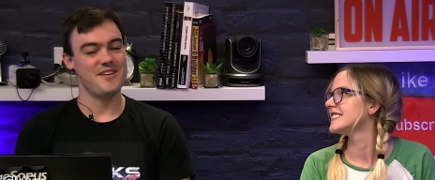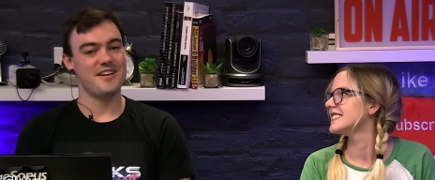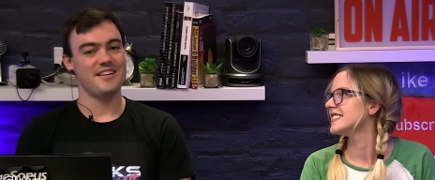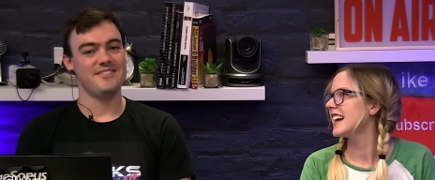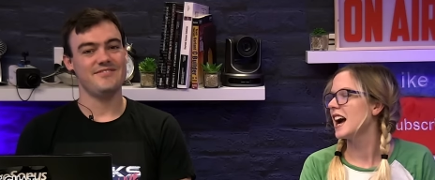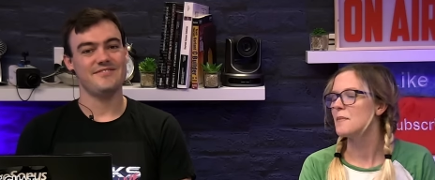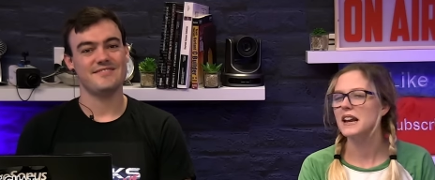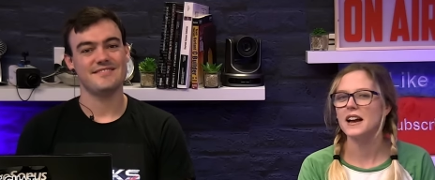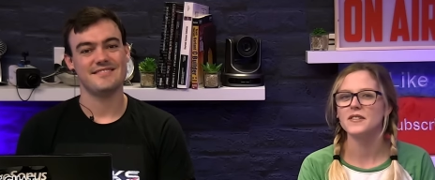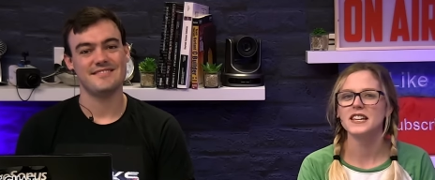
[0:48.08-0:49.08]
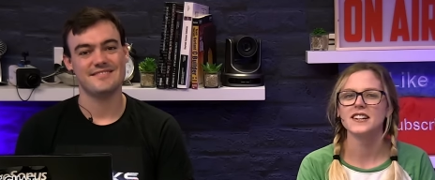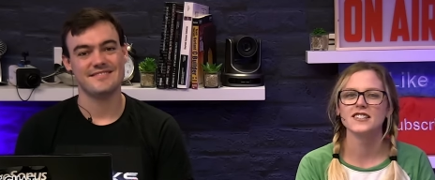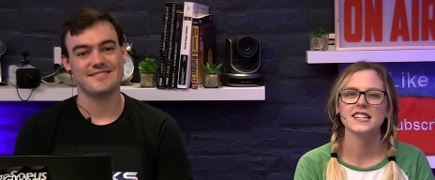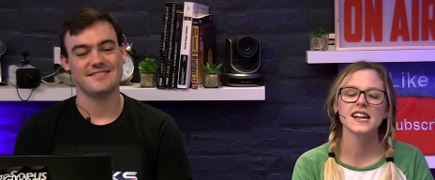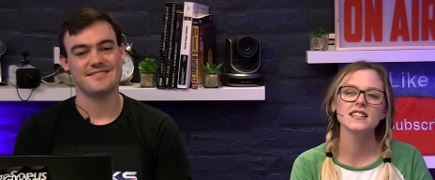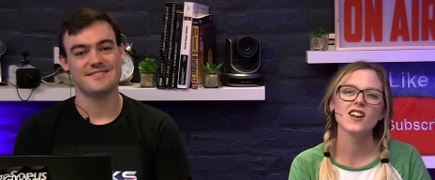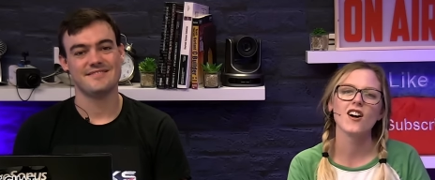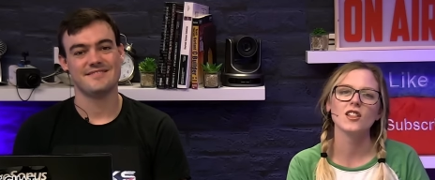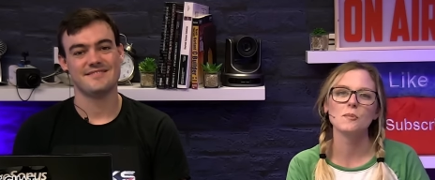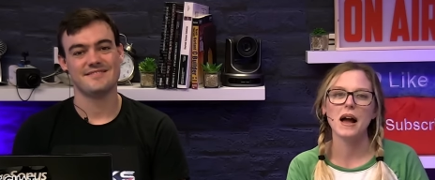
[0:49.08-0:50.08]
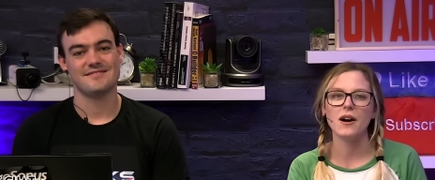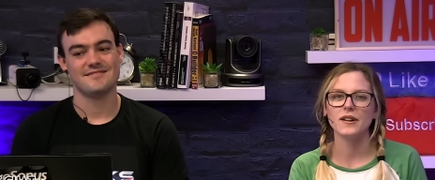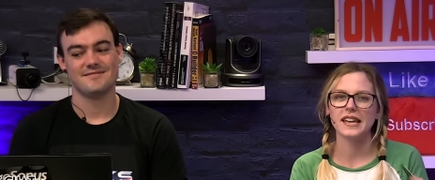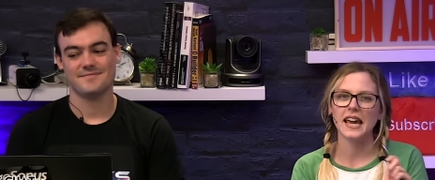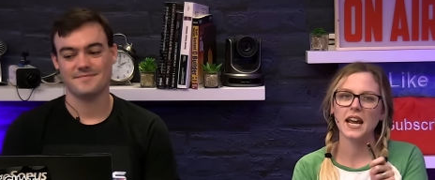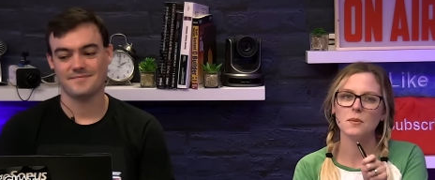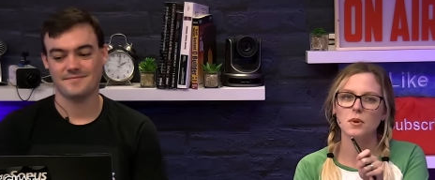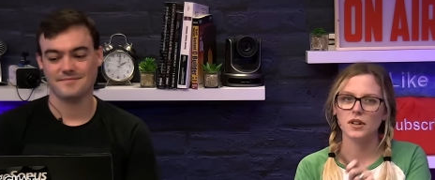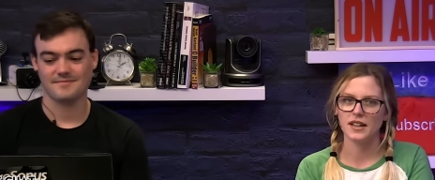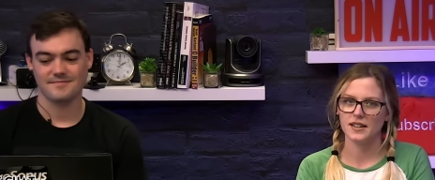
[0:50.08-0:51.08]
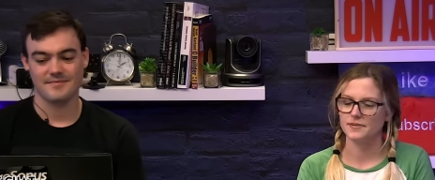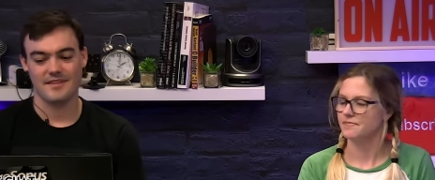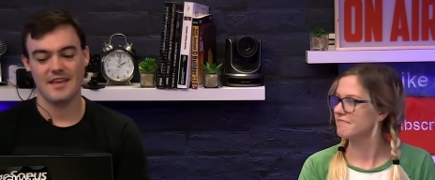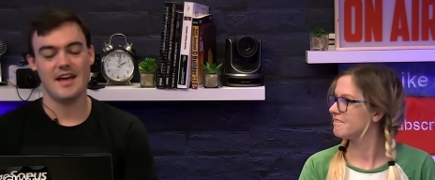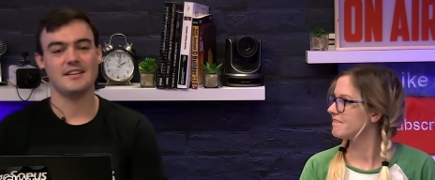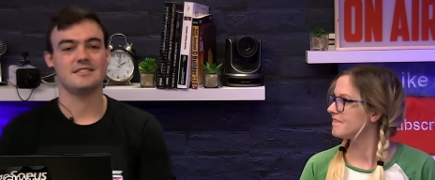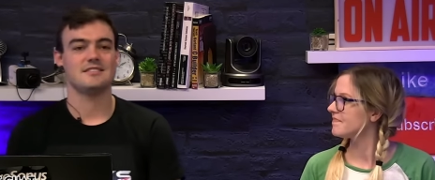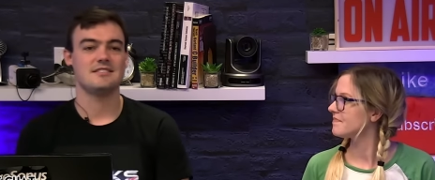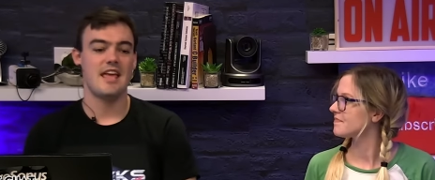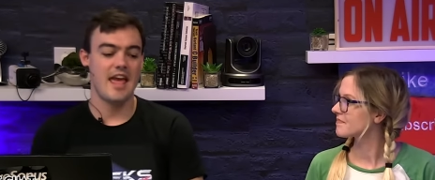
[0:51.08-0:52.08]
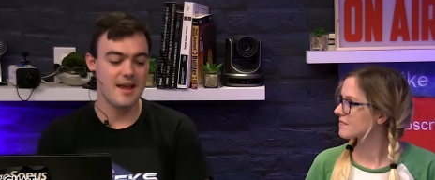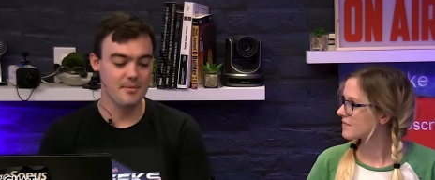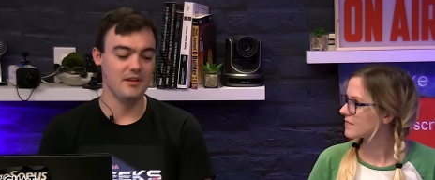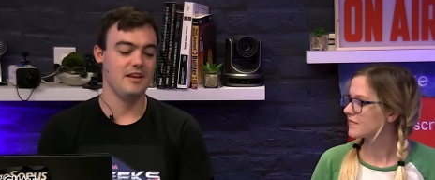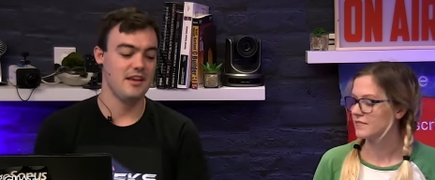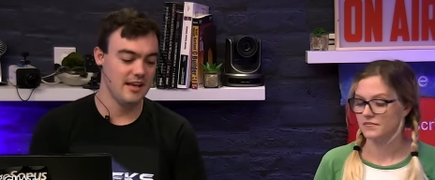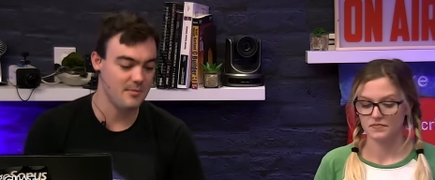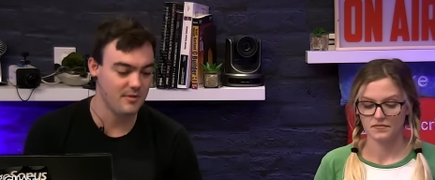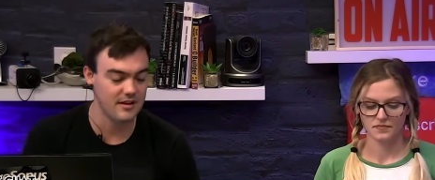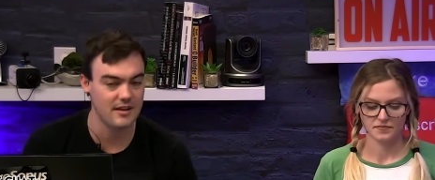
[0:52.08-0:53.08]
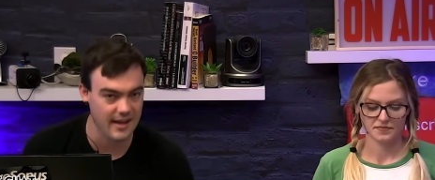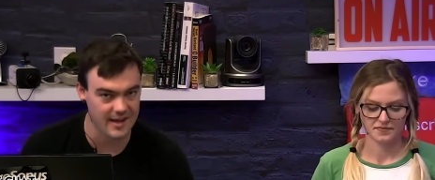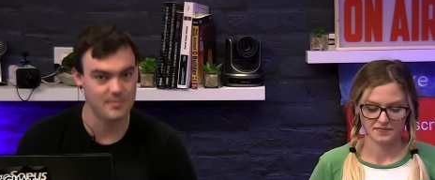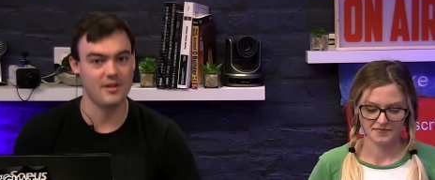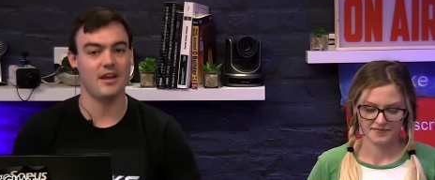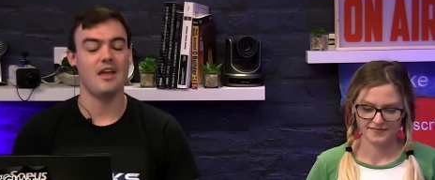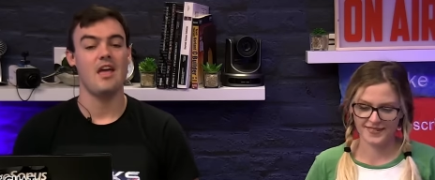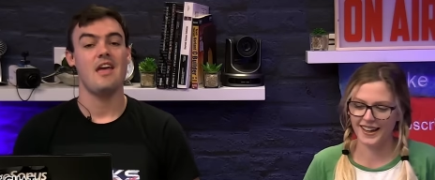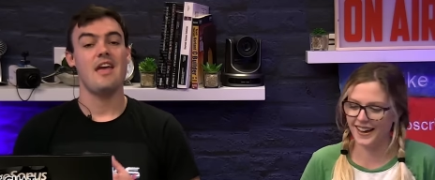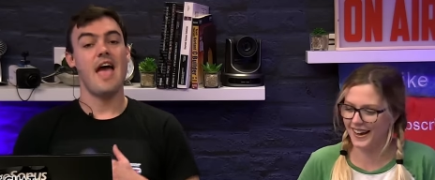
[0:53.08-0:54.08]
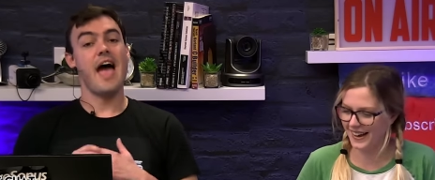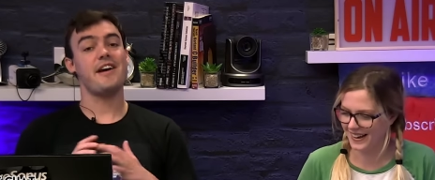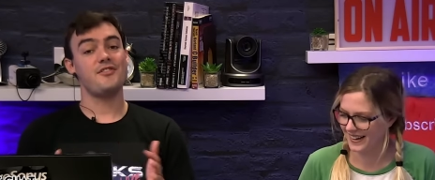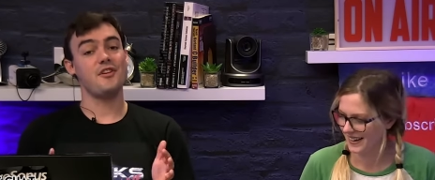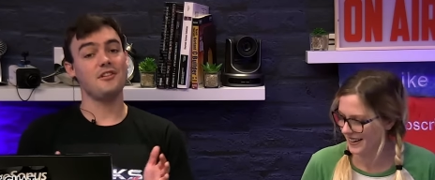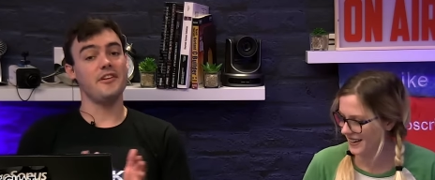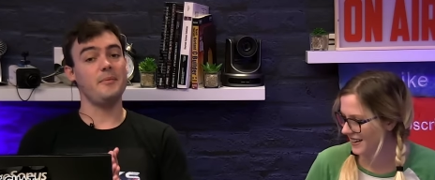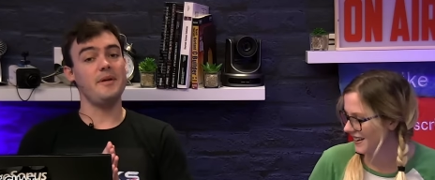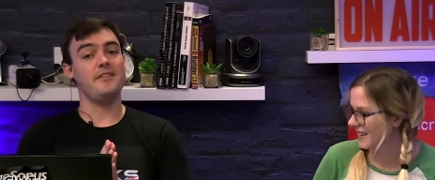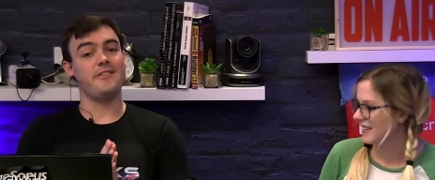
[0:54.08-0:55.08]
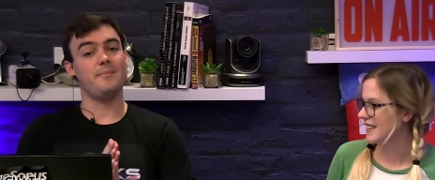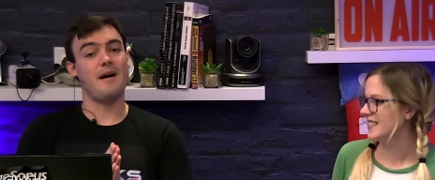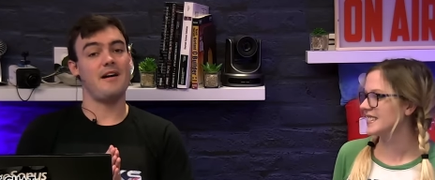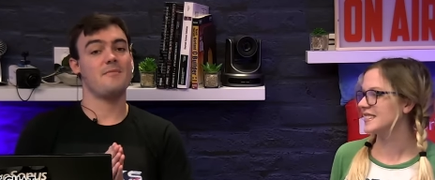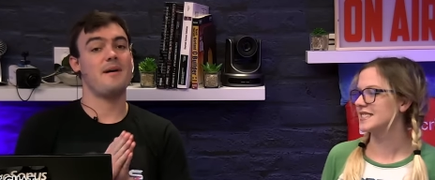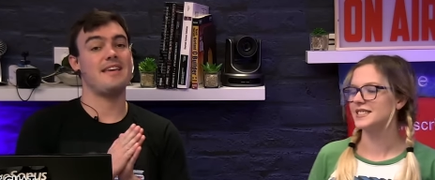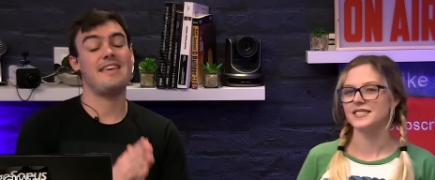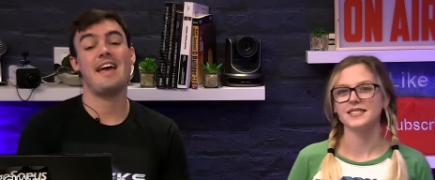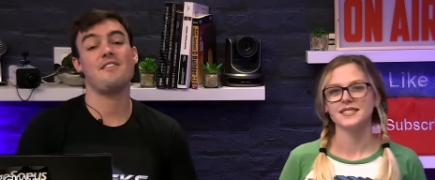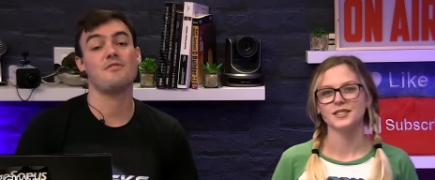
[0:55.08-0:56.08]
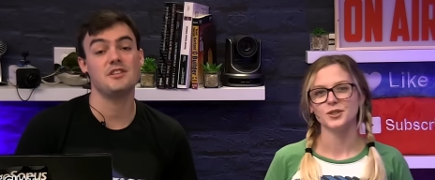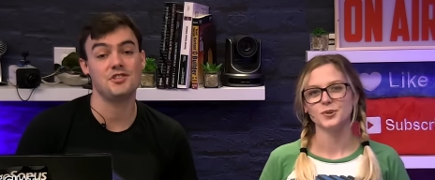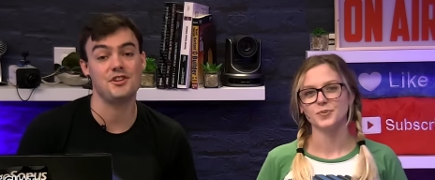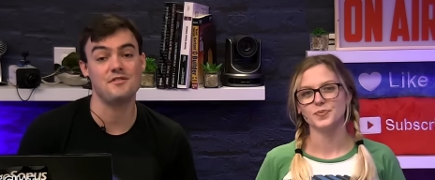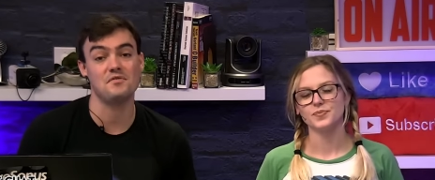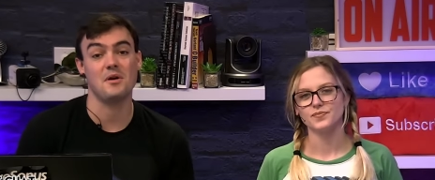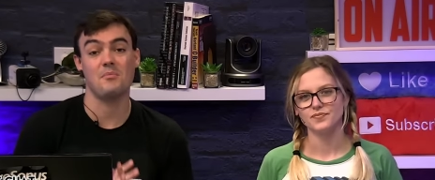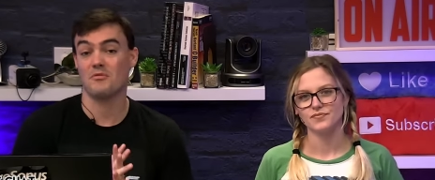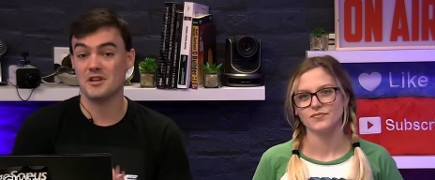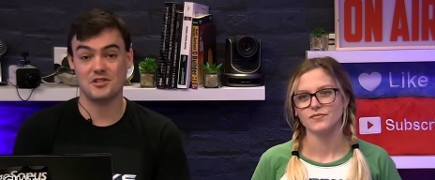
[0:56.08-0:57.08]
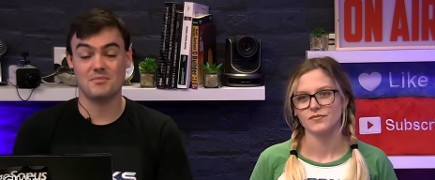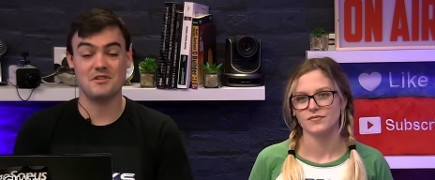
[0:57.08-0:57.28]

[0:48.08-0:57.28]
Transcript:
Speaker 1: here.
Speaker 2: Happy to have you here. Today's all about cabling.
Speaker 1: Yes, cabling, cabling, cabling. Actually, a little bit inspired by Ken Richer from Richer